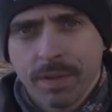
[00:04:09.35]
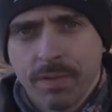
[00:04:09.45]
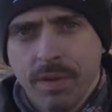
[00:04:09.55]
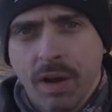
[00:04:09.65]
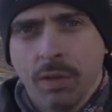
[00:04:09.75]

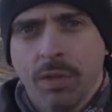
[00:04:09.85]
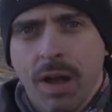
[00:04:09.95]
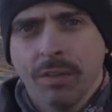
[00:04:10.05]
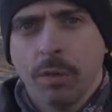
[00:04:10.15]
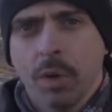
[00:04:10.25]
Final
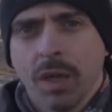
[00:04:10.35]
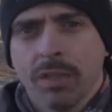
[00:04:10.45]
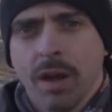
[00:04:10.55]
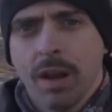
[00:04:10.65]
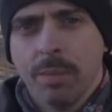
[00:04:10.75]
thoughts on what I
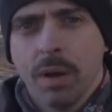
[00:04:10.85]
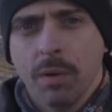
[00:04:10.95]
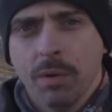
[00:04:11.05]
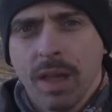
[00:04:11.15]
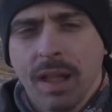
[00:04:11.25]
thought
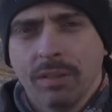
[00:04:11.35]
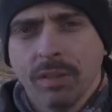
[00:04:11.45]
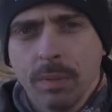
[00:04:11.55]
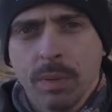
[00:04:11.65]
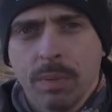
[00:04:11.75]
about that
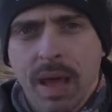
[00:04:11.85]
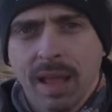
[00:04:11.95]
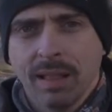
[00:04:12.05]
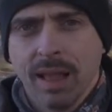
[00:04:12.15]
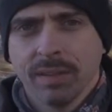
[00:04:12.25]
sleeping
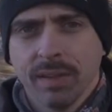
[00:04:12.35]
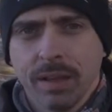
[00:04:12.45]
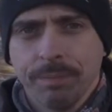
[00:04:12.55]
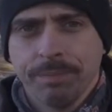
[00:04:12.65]
pad last night.